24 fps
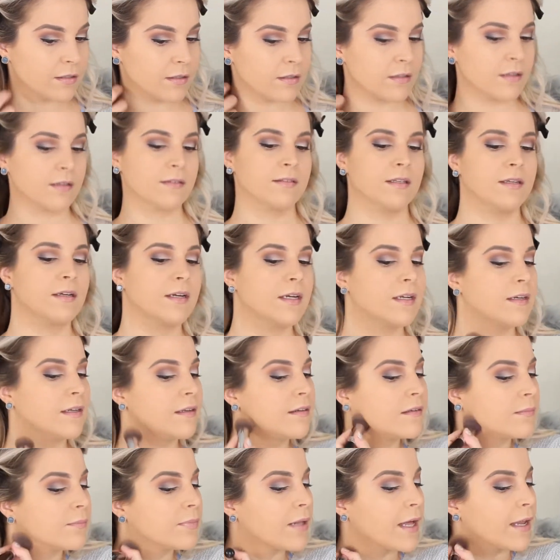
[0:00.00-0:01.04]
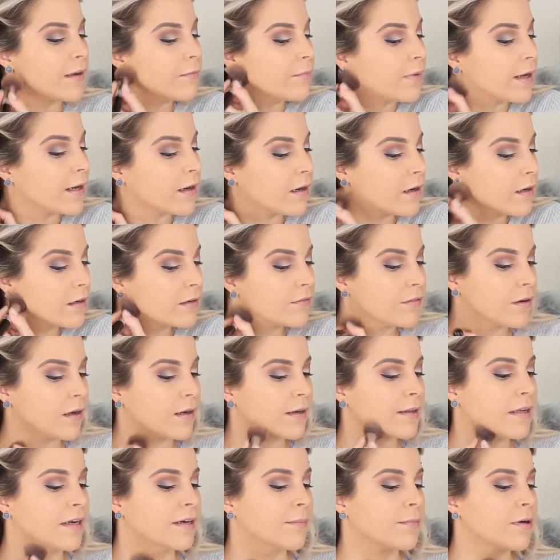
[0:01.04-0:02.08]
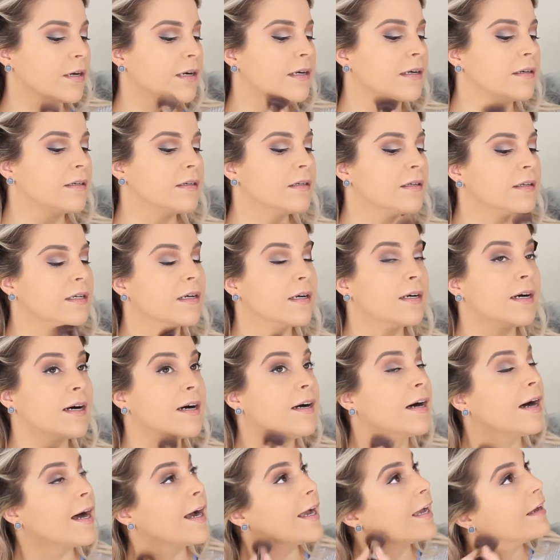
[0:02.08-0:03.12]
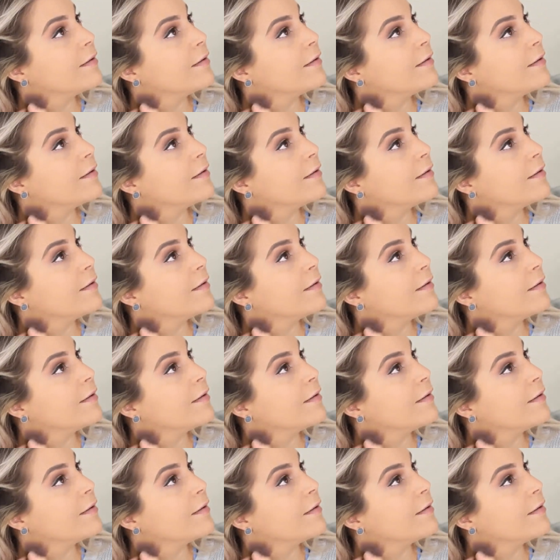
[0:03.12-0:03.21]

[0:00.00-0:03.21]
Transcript: It looks like I need to blend better on camera. I